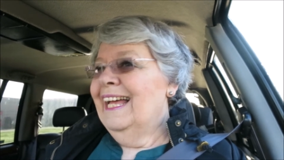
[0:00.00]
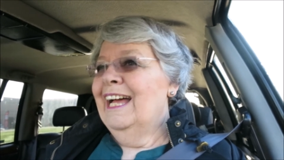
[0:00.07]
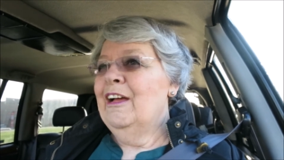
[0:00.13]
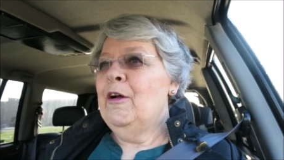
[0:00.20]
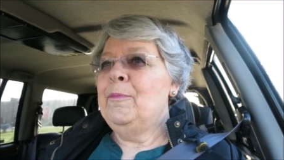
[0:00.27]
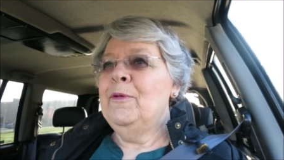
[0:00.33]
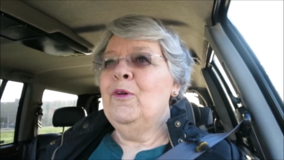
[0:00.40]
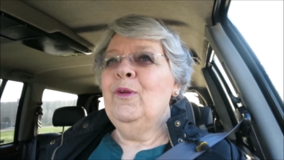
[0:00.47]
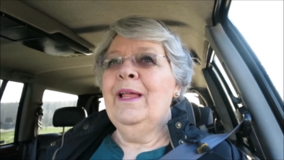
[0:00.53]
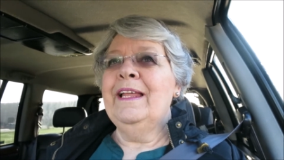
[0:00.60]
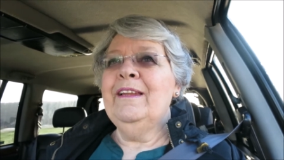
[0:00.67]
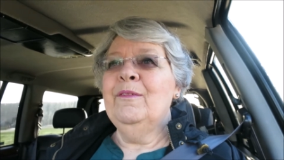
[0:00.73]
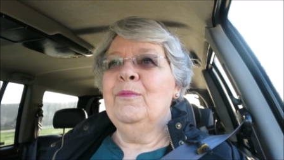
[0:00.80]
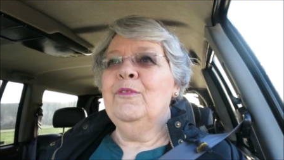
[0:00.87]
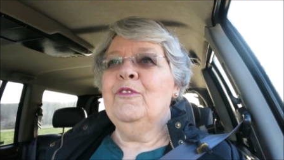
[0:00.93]
I hope you all
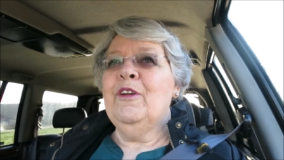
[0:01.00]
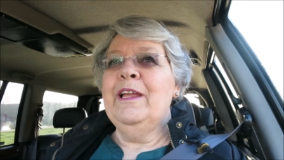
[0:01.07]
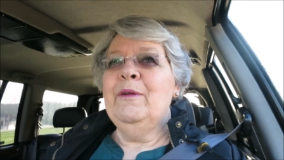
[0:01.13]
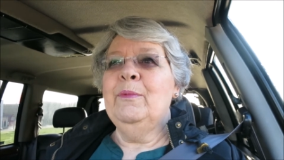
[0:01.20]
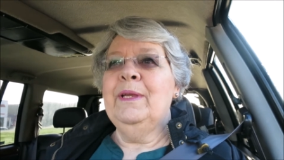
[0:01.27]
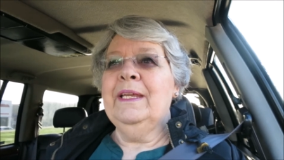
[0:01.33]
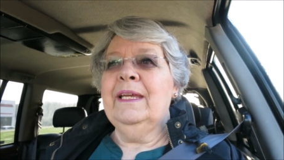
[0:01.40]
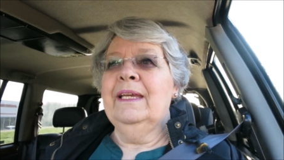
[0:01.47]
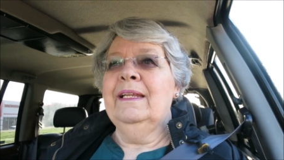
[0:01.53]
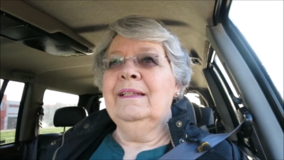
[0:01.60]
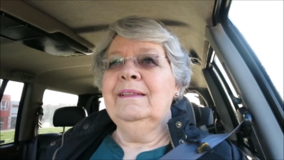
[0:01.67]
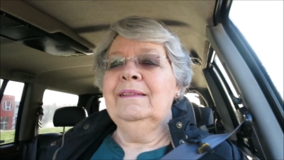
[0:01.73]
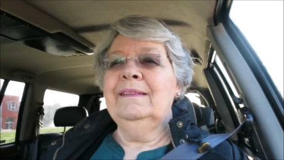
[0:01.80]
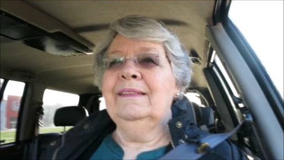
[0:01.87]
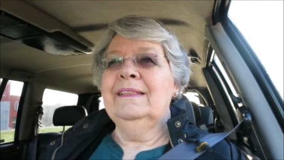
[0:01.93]
had a great
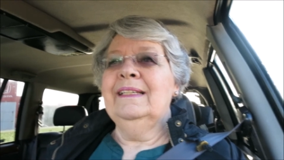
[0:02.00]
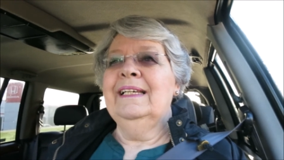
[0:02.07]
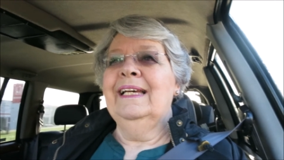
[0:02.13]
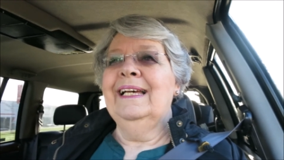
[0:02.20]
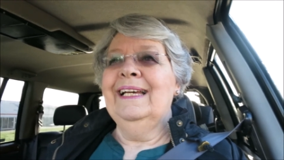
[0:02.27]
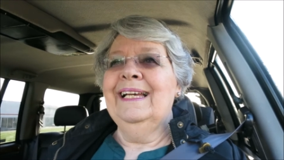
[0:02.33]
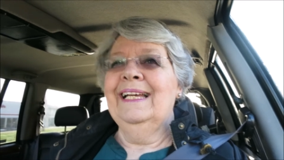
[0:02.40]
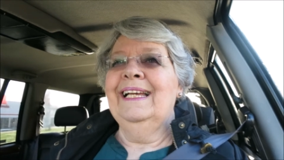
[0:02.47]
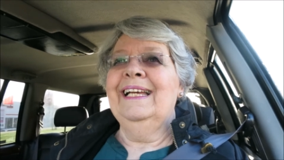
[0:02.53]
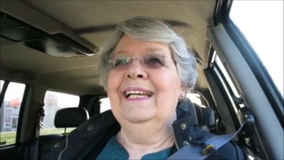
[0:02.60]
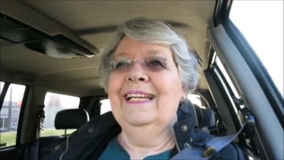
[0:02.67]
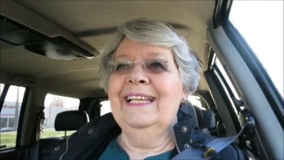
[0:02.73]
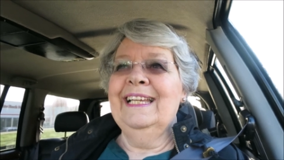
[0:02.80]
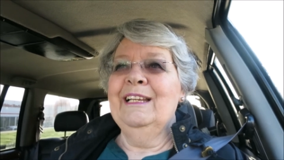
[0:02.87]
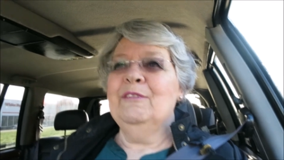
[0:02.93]
weekend.
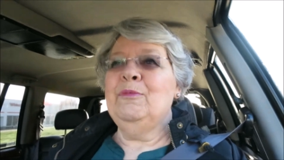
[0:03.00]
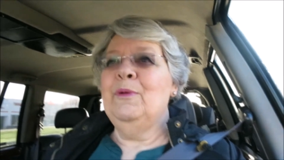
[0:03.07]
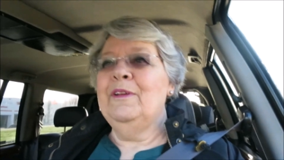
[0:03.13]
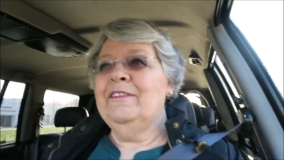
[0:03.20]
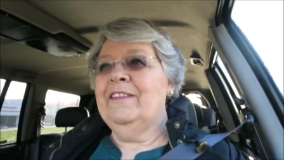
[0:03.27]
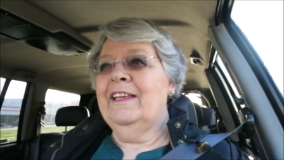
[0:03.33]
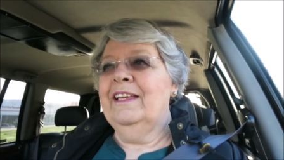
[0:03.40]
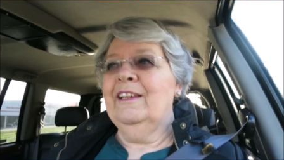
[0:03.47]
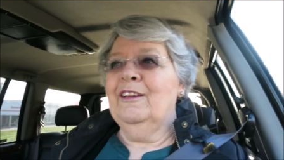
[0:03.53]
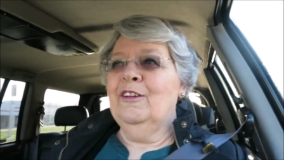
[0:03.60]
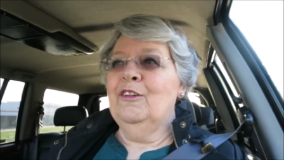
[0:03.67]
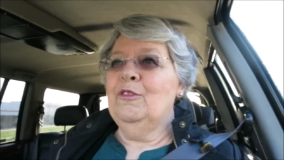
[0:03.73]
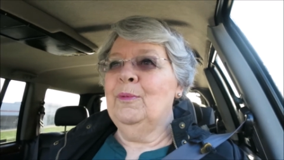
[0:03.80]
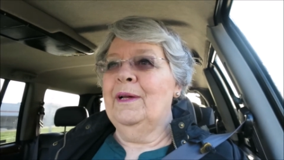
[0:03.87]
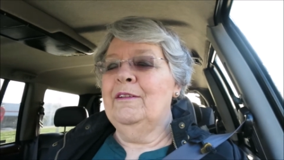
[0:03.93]
Uh, it was a
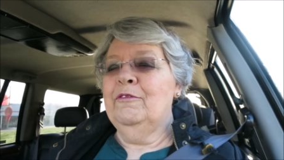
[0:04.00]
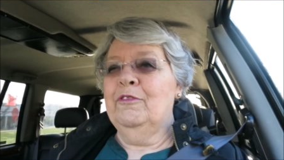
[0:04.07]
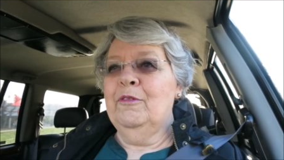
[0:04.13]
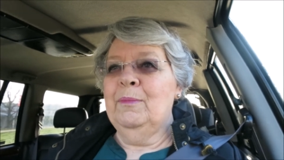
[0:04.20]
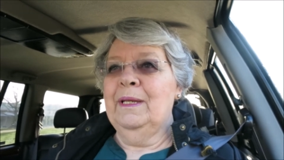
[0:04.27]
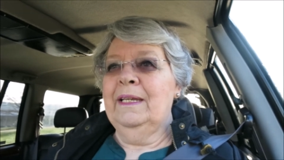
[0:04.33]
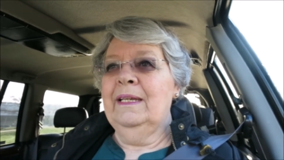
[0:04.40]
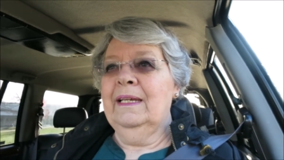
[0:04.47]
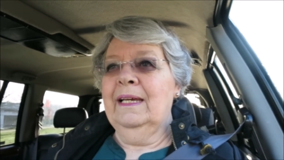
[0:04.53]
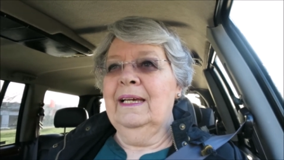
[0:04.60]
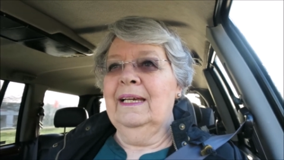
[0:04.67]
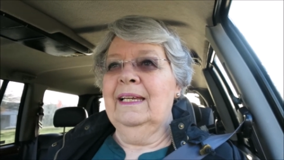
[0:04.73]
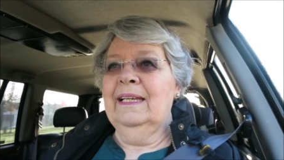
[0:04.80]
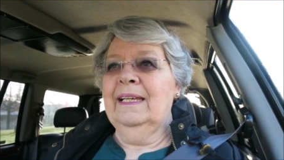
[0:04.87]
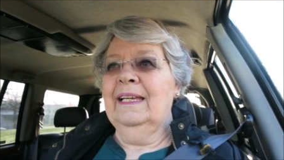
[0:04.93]
good one for me.
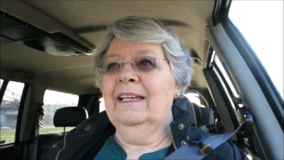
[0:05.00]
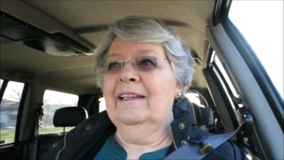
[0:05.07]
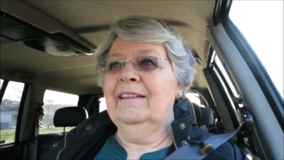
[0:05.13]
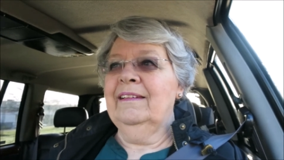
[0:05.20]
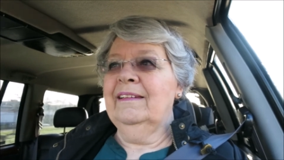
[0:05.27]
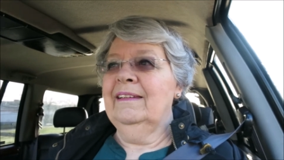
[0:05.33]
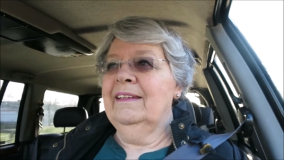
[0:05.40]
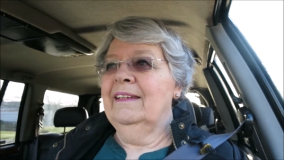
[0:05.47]
I had